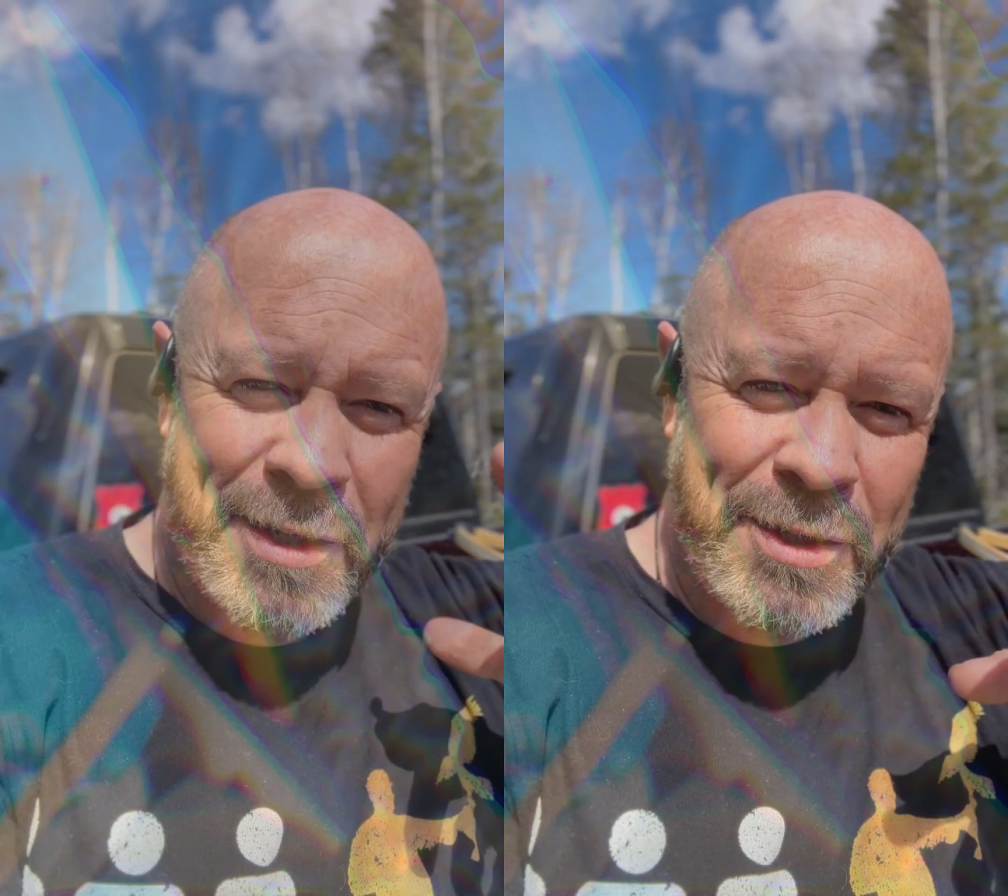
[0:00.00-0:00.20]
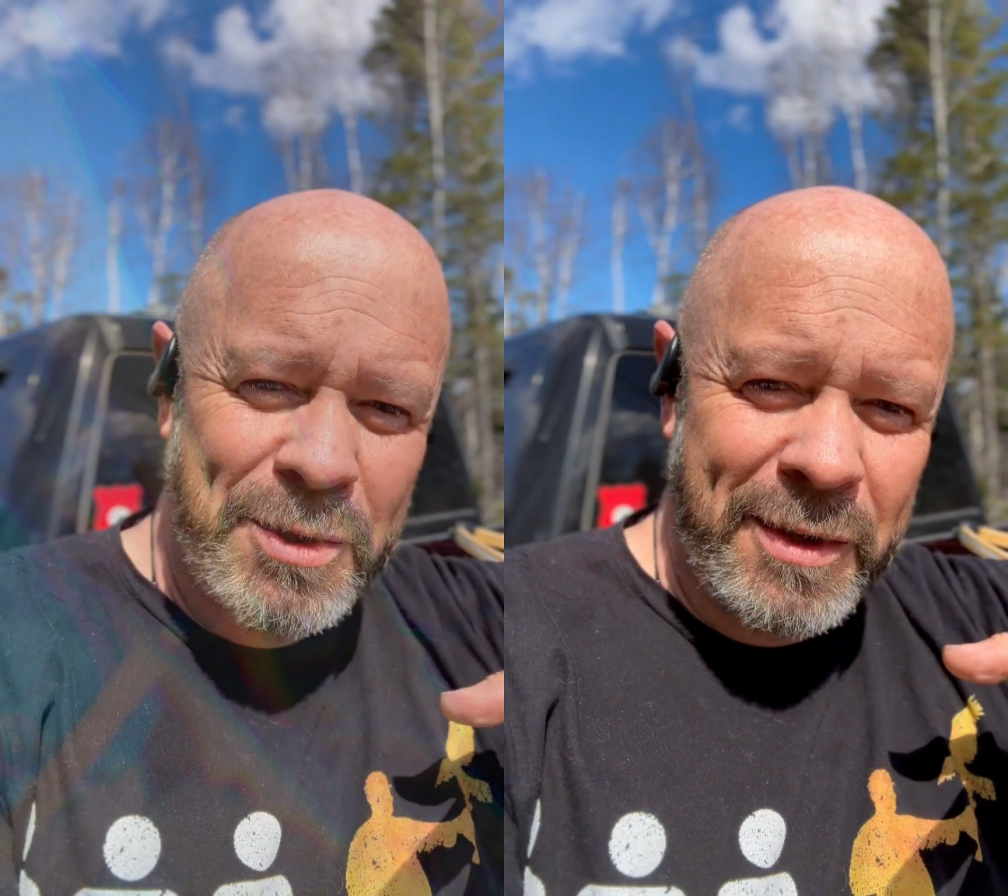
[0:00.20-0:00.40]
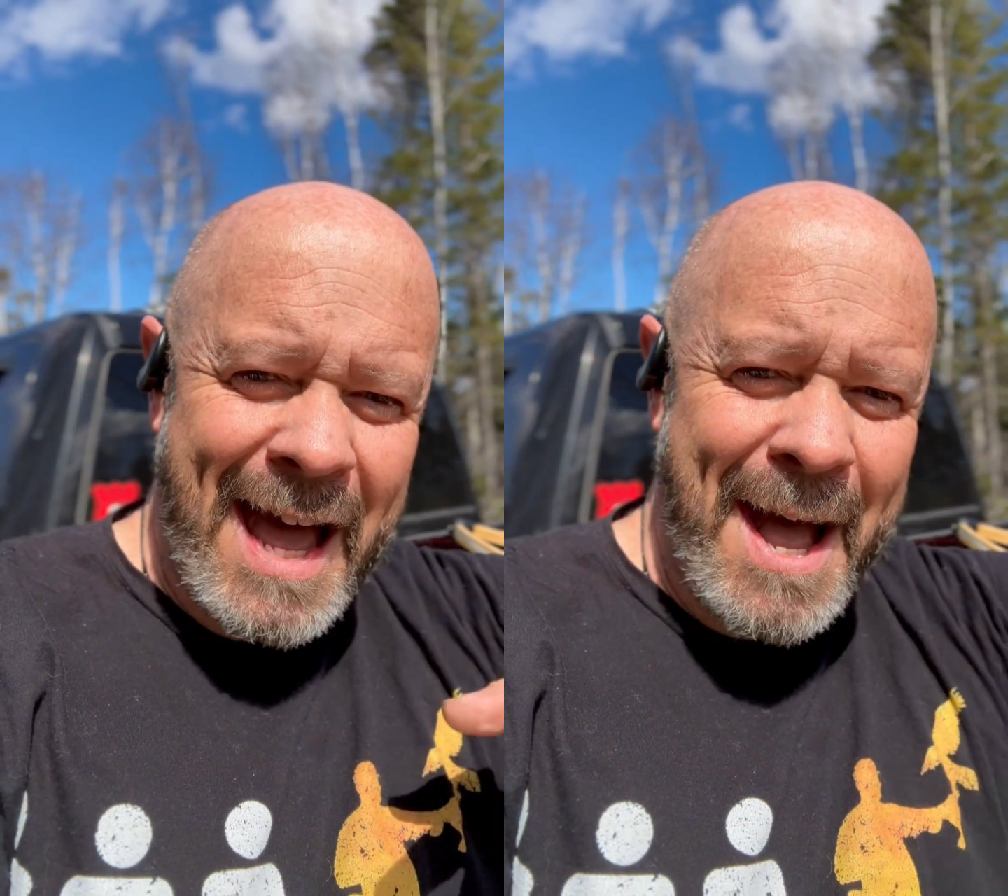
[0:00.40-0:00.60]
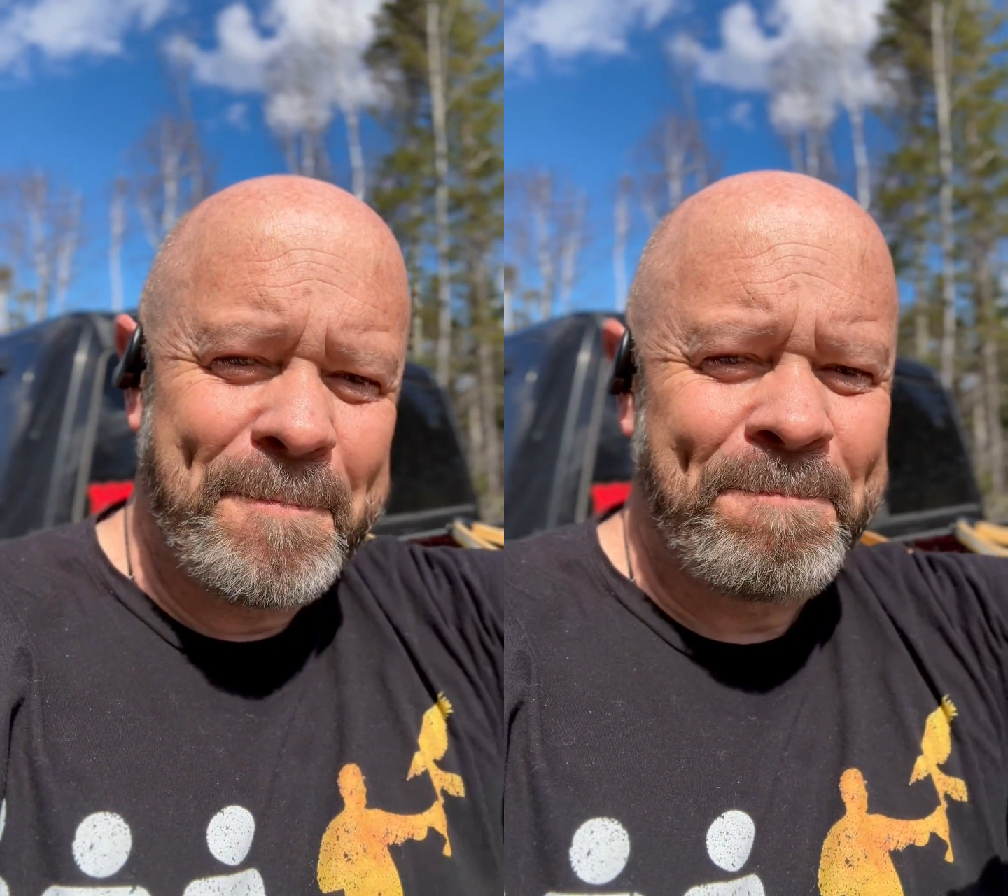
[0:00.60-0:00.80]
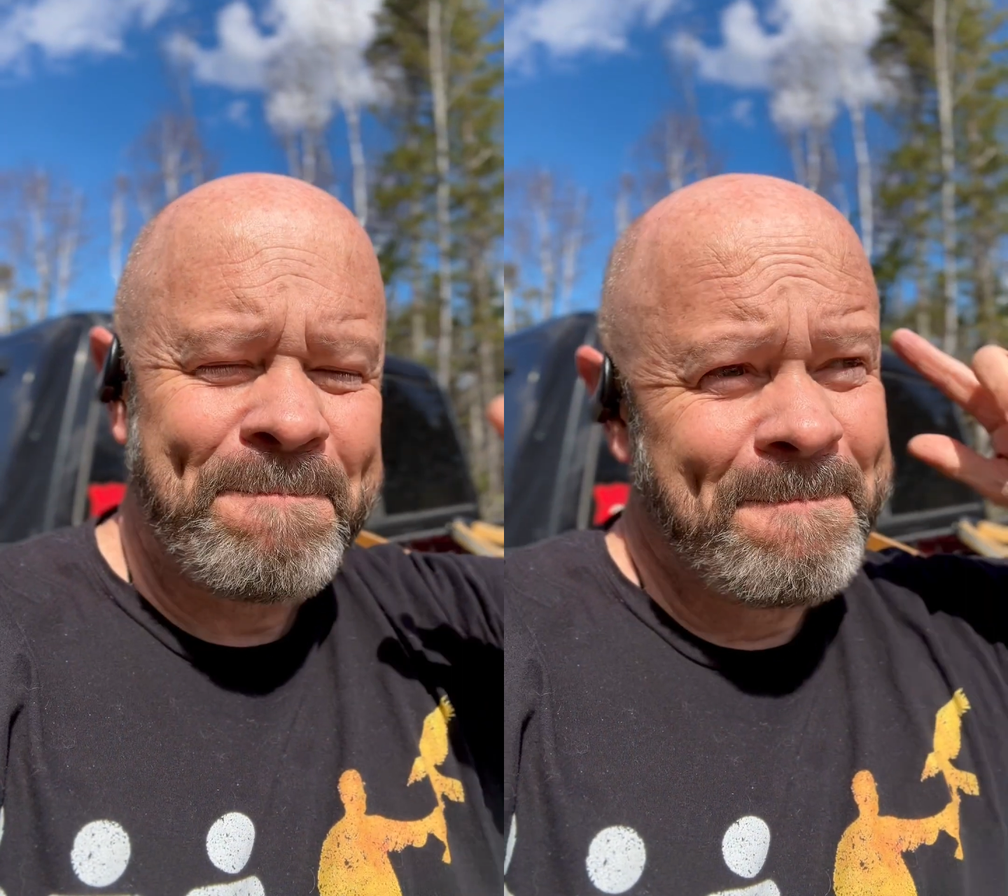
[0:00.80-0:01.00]
to do that,
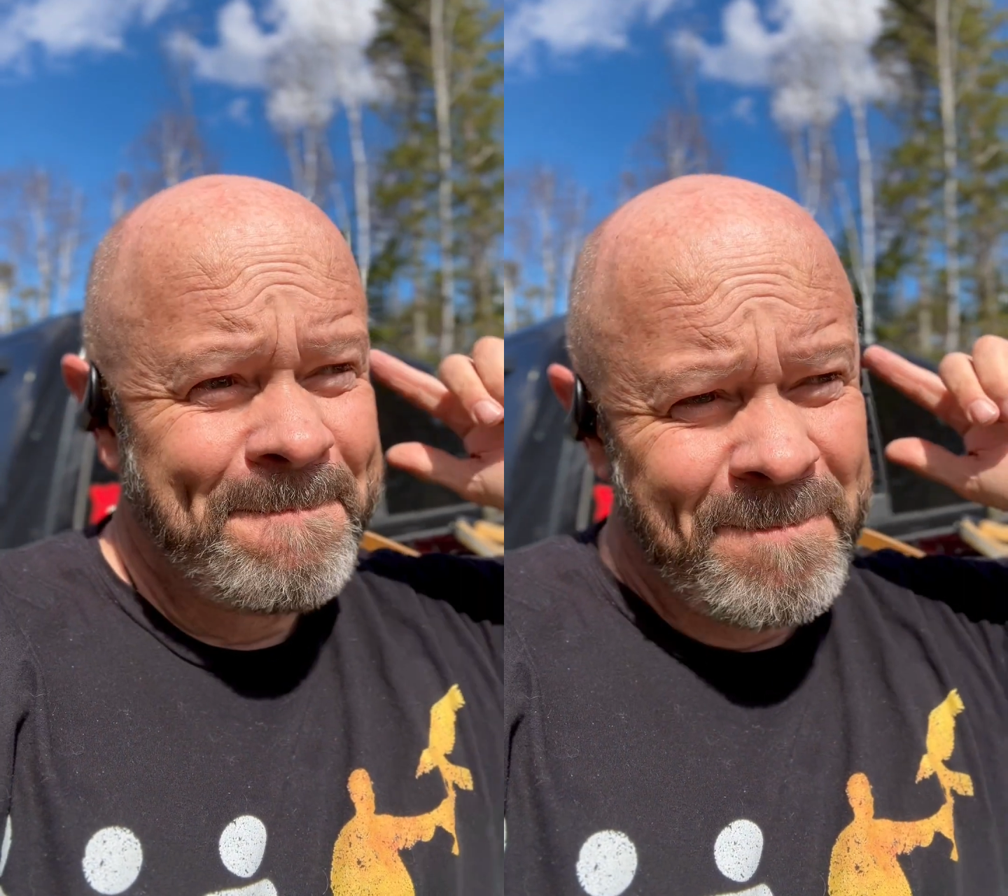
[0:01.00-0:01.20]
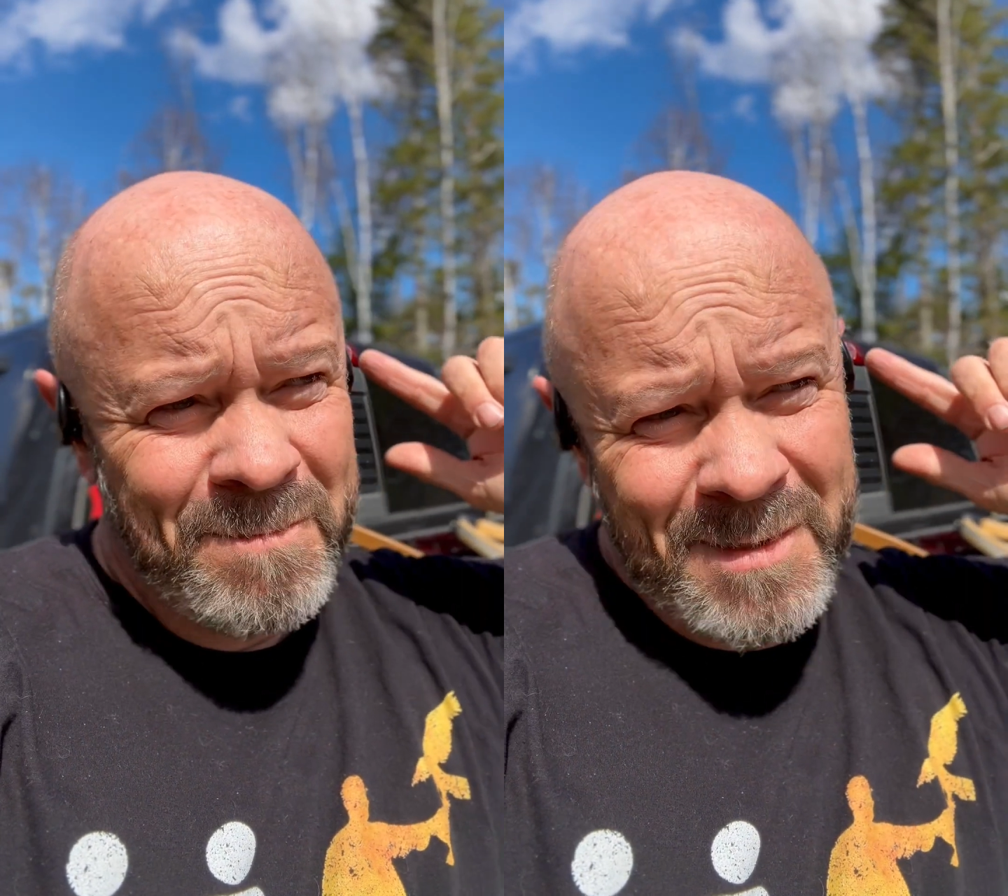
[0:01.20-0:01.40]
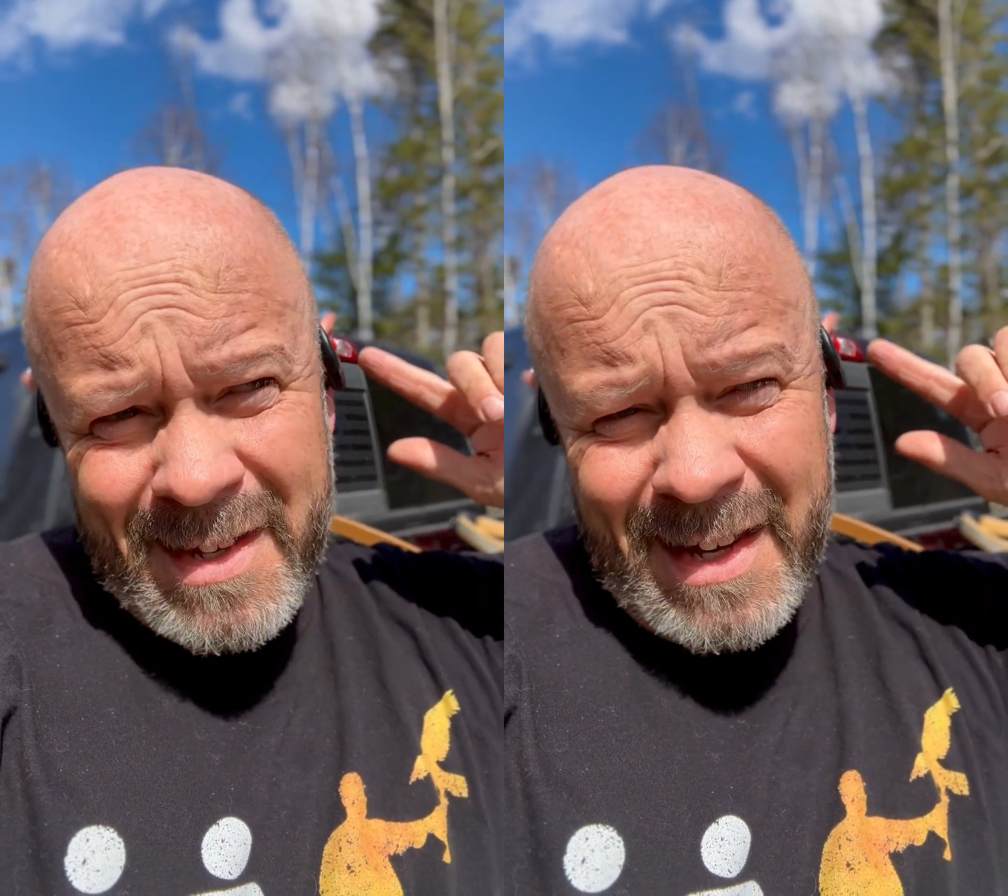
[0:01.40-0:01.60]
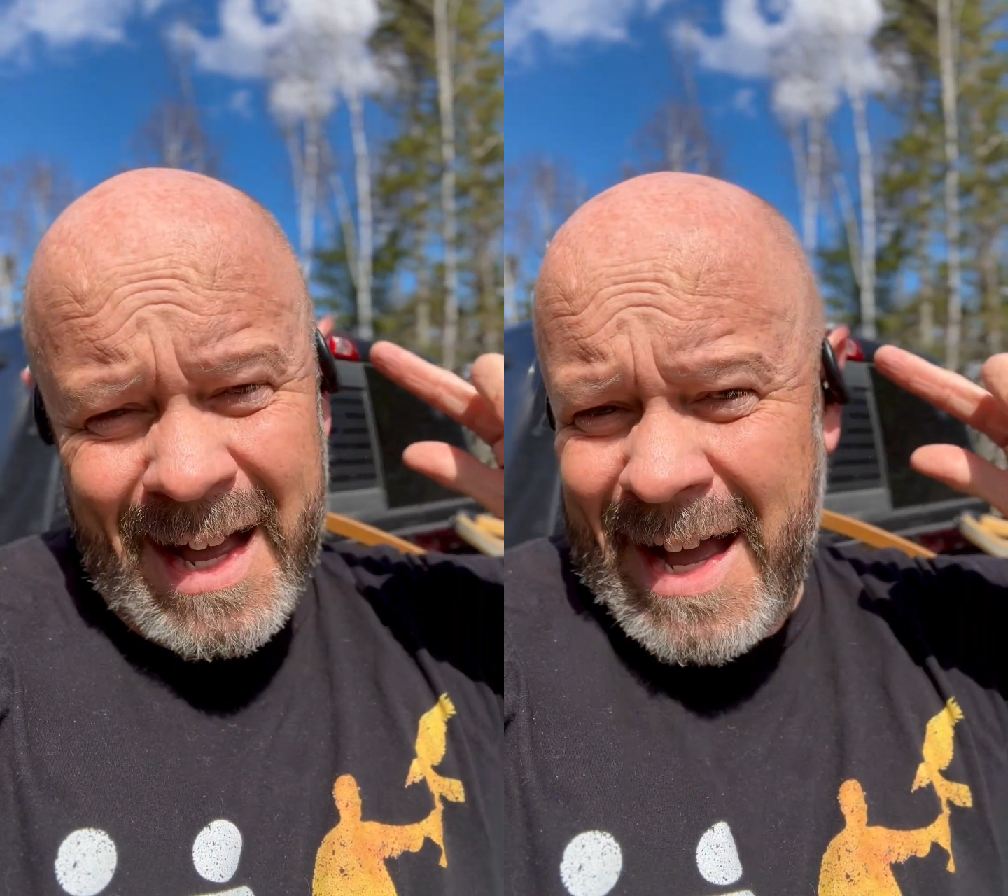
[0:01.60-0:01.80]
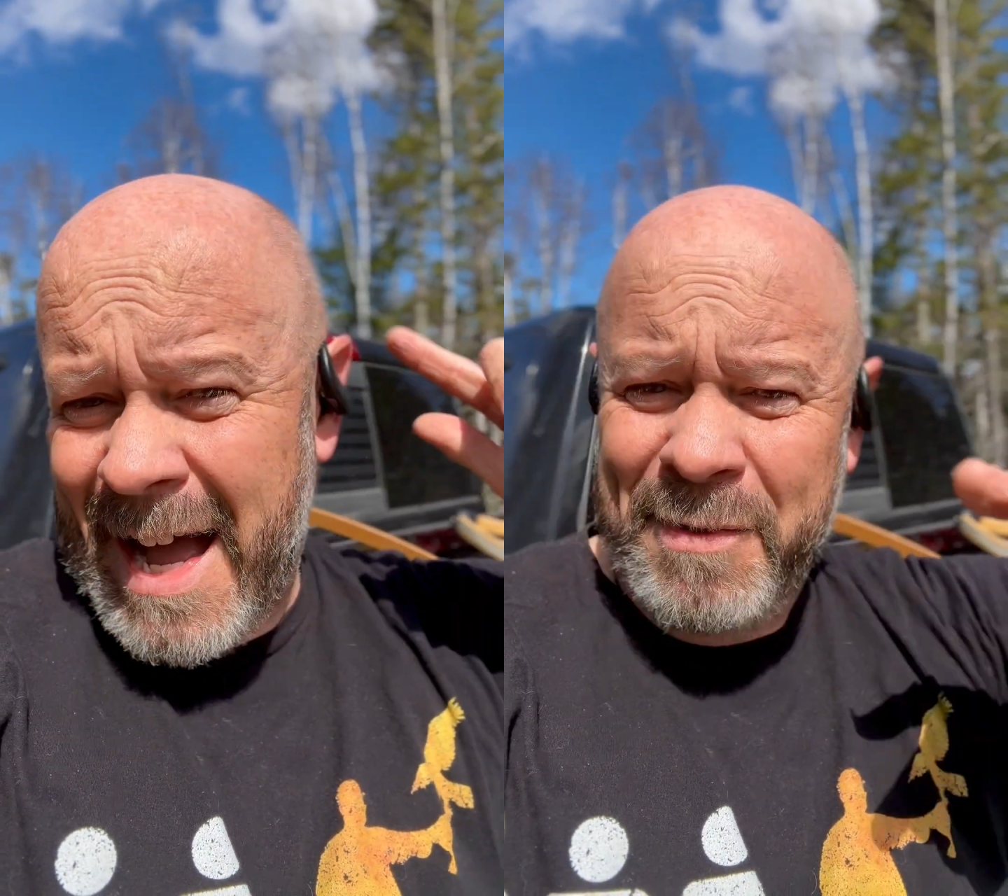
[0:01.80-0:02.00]

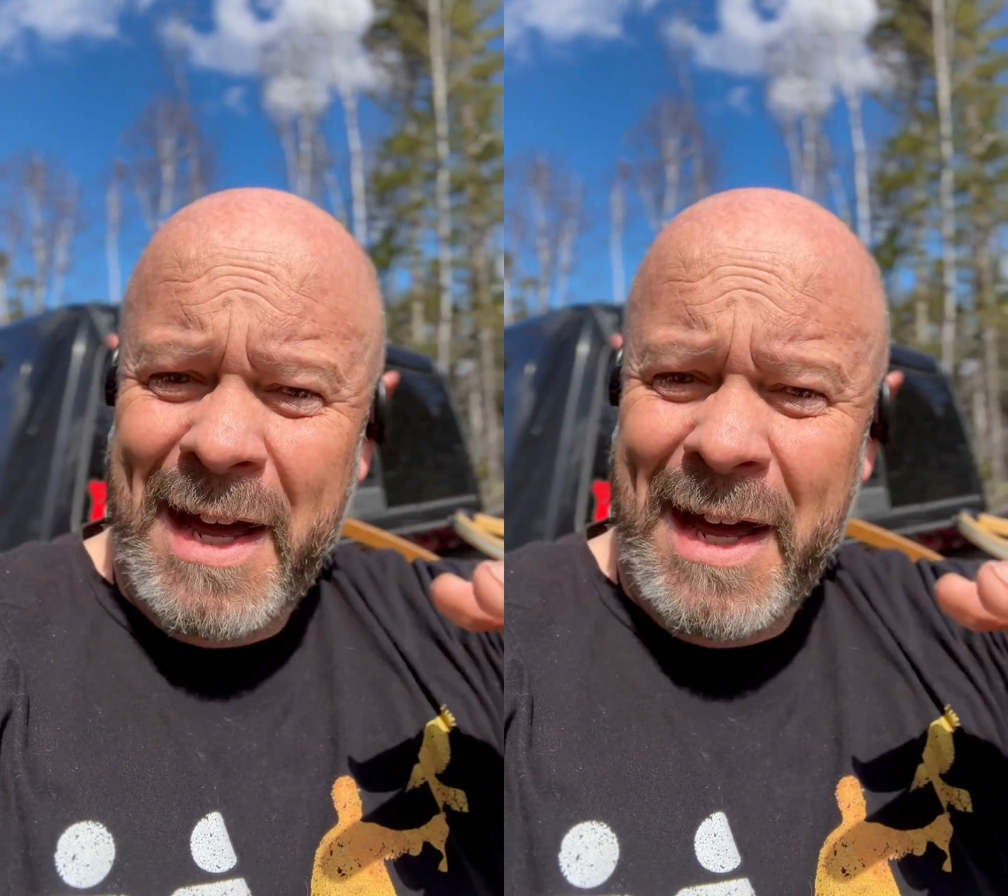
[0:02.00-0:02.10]
I've